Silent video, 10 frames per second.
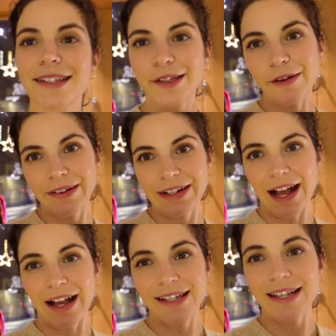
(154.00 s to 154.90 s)
So you
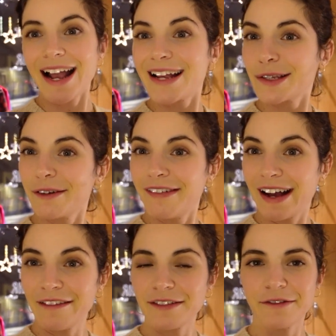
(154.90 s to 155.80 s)
guys, I
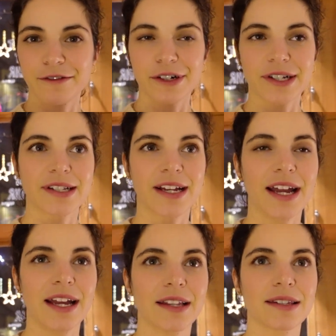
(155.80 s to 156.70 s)
survived the first
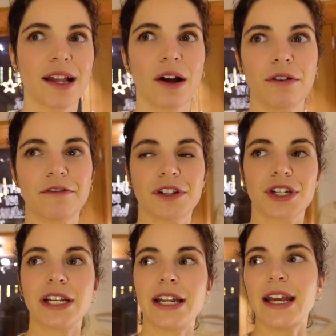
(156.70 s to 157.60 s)
day. It's now
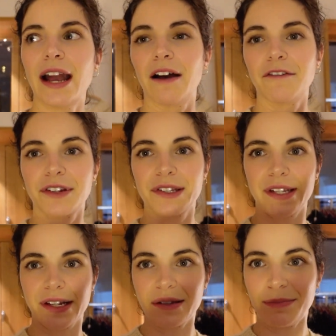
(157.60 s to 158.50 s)
officially after
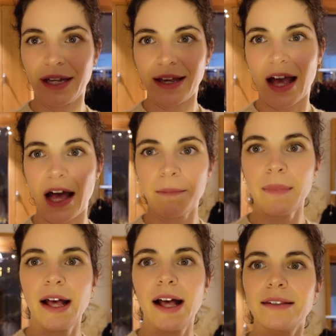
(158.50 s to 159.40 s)
6
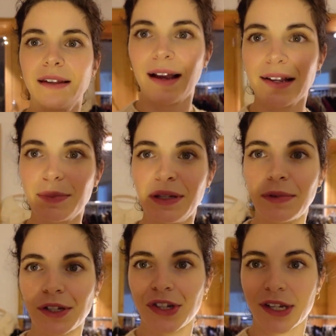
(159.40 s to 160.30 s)
p.m. The last
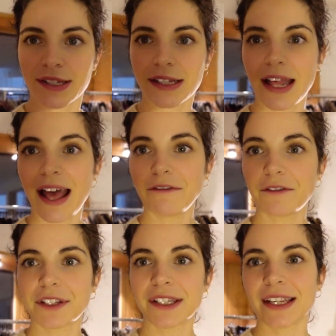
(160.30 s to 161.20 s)
people just
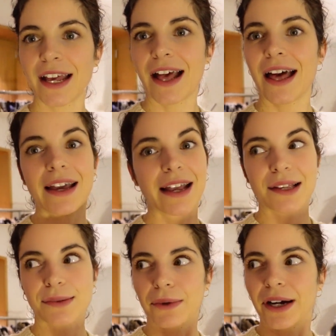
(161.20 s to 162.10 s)
left. And
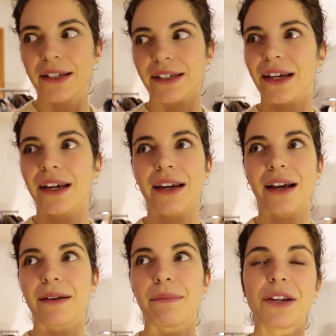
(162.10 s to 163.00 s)
guess what?
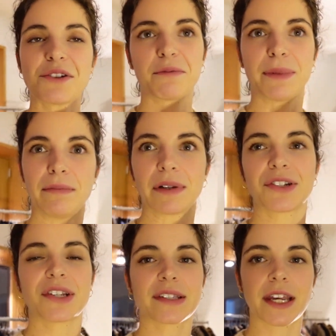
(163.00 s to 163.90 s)
A bunch of people
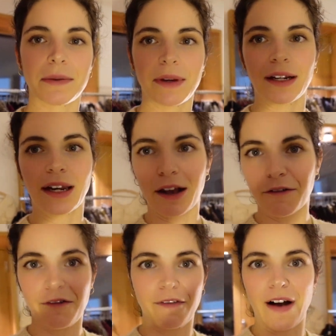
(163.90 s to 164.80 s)
just came in like
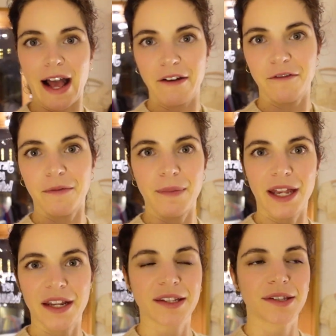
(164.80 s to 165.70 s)
5
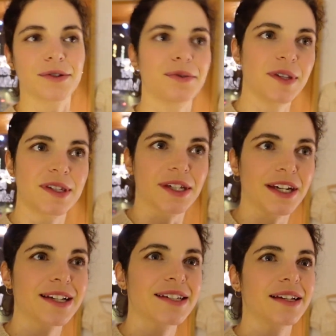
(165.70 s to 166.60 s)
minutes to
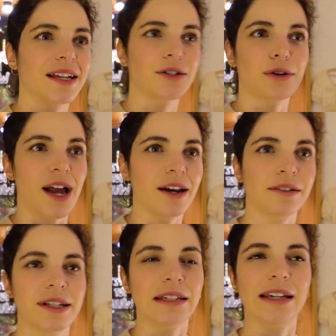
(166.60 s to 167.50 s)
6 and tried
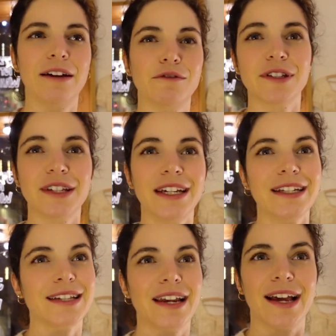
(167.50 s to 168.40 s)
on nearly everything,
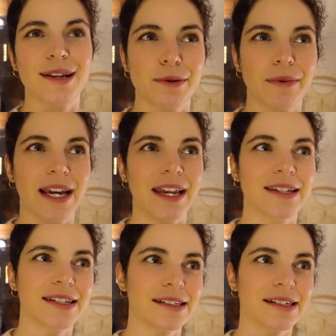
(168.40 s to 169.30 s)
and then I had to wait
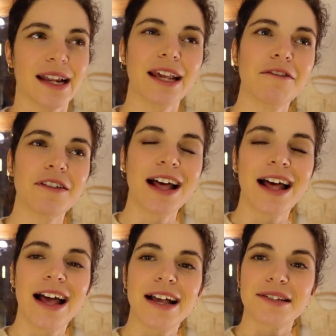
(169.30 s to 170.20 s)
until they leave
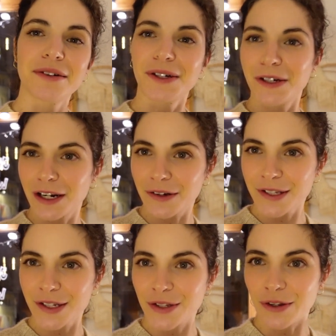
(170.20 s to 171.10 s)
so I could
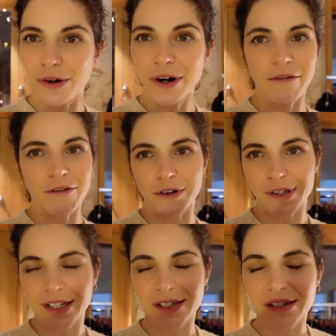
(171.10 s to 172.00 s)
close the store, and of
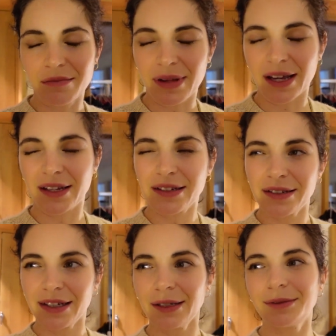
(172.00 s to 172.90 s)
course they didn't buy
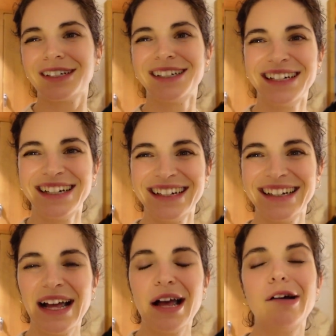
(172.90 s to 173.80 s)
anything.
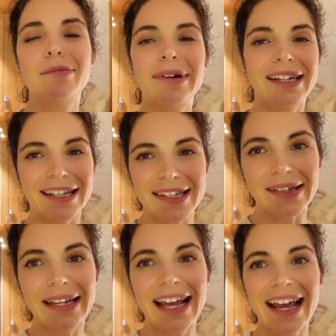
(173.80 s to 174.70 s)
But that's
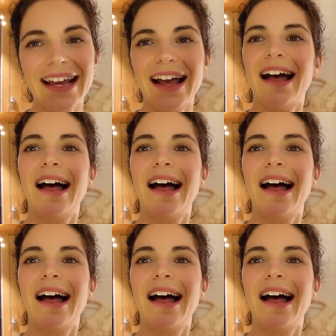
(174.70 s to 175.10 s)
okay.